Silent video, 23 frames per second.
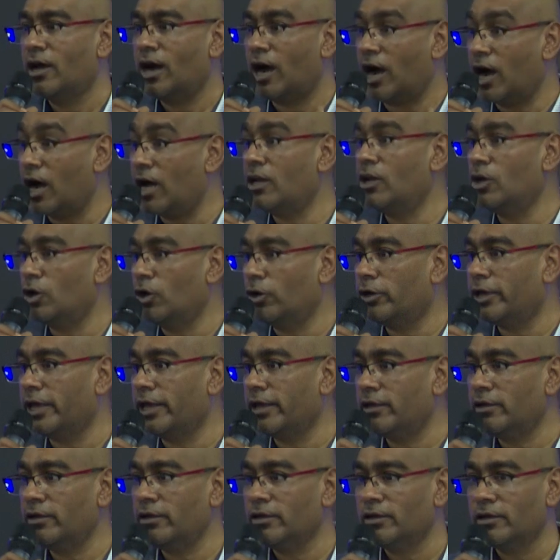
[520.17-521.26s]
are
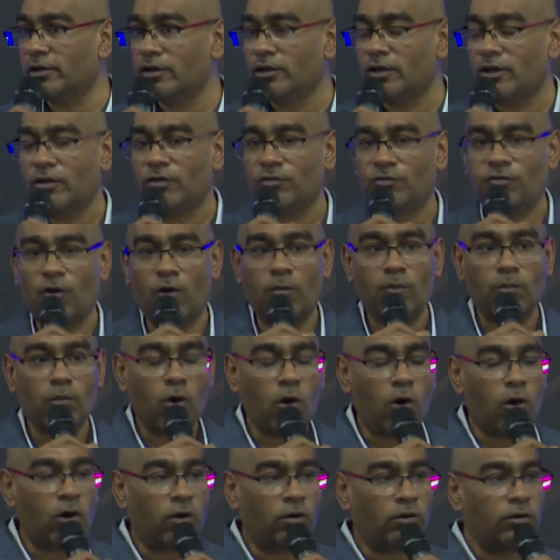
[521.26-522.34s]
looking for
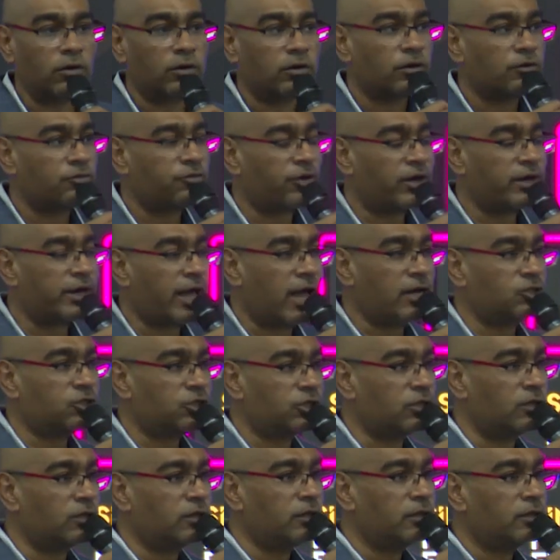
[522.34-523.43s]
more
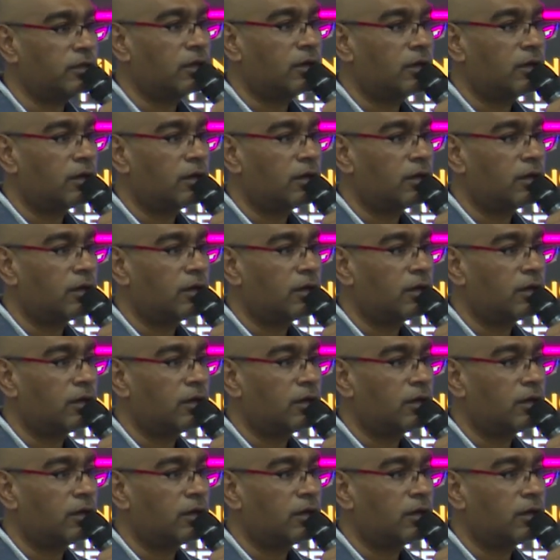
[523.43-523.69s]
financial